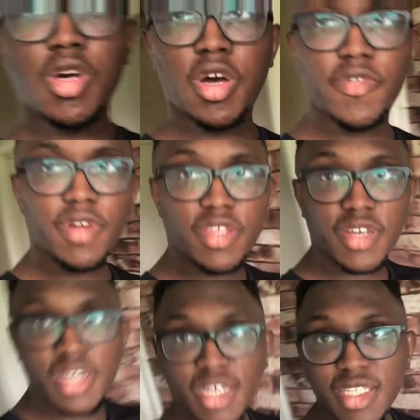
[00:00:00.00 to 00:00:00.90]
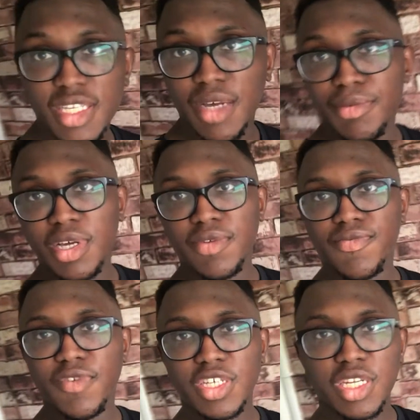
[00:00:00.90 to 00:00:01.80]
Alright you guys, I'm done
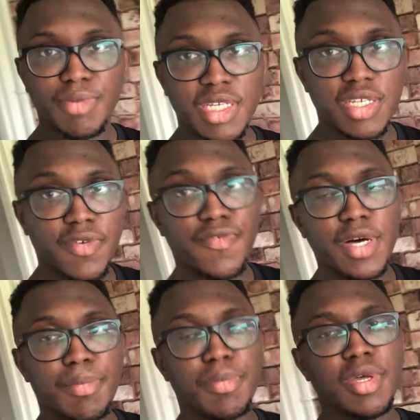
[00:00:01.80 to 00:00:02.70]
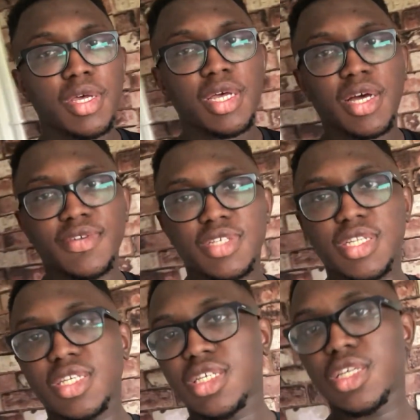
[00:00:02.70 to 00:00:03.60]
freshening myself up. I just
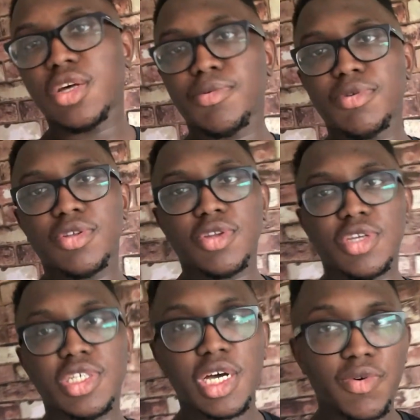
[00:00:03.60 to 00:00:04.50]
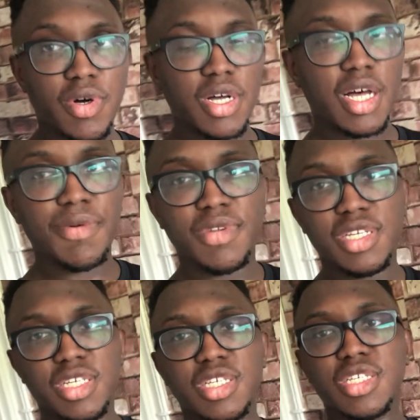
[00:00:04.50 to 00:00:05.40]
literally just hopped into the shower. I
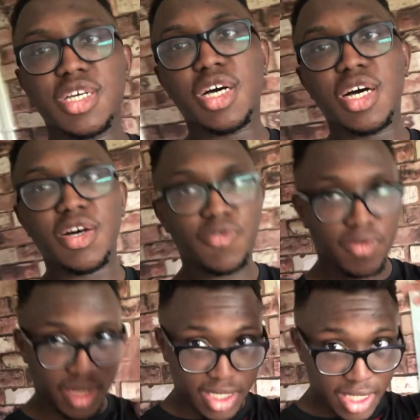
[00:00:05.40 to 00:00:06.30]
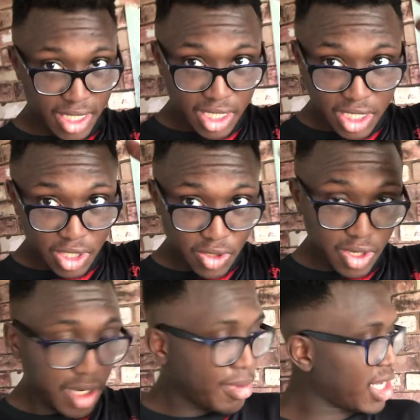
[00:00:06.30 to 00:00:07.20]
literally just got out. I just literally just
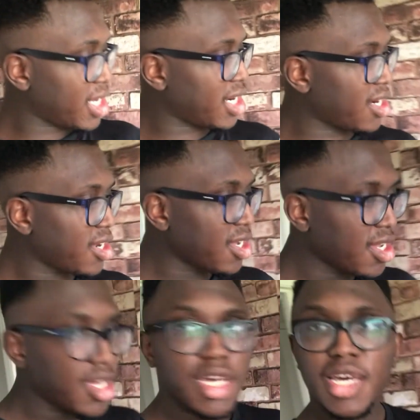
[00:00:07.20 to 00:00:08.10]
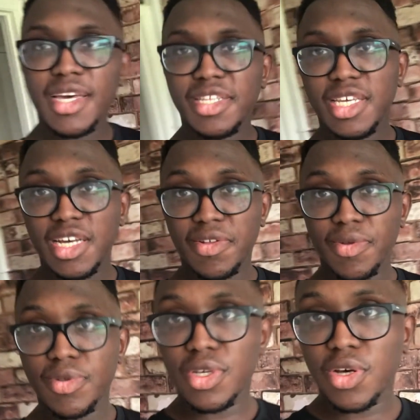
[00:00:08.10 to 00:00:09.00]
sorted out my hair. And yeah,
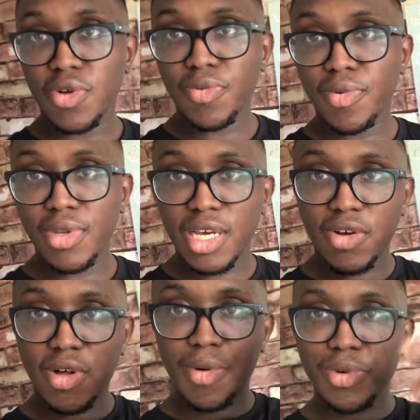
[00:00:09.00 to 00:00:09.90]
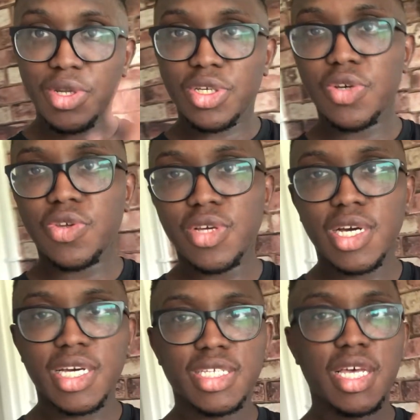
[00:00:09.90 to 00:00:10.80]
so now I'm gonna show you
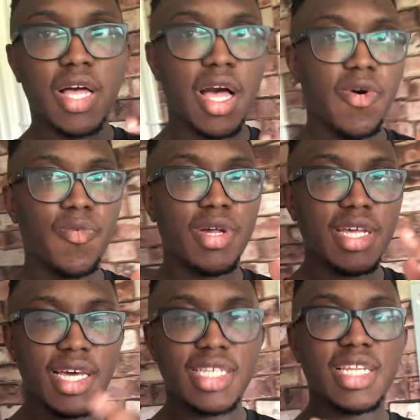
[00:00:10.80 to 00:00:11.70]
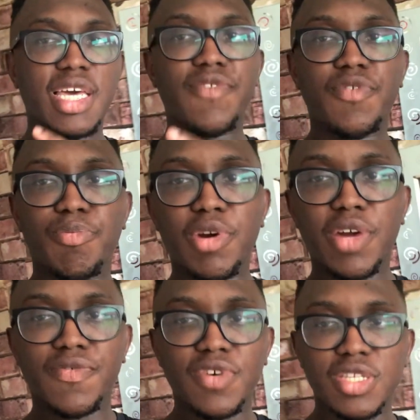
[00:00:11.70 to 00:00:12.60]
guys what I actually have for
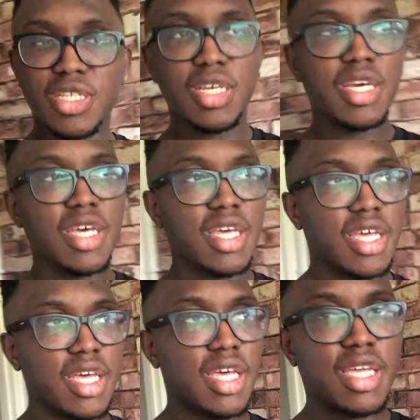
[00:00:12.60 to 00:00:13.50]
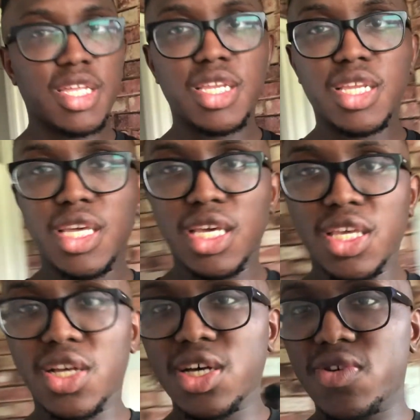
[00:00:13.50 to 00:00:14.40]
breakfast. And here
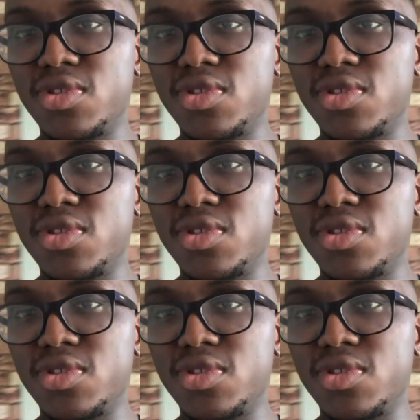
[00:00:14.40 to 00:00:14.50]
you go,